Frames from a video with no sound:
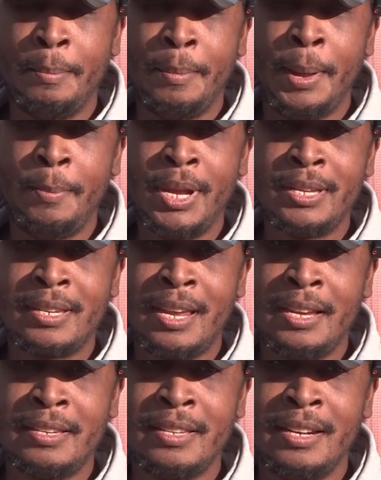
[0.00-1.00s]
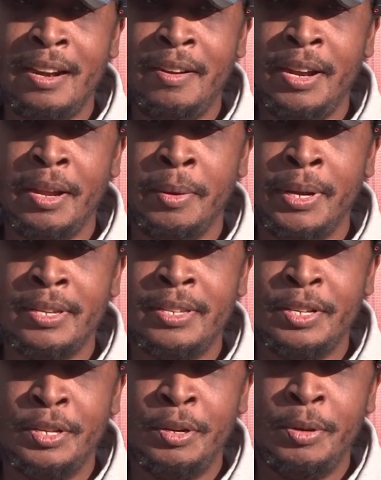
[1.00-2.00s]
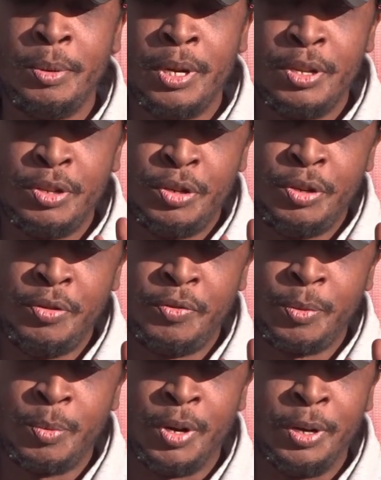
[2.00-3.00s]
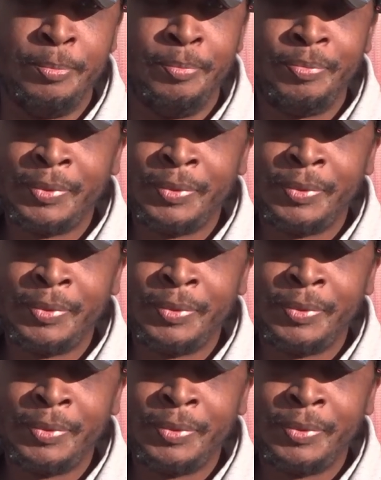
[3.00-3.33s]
my best case scenario is to do 2 for 1.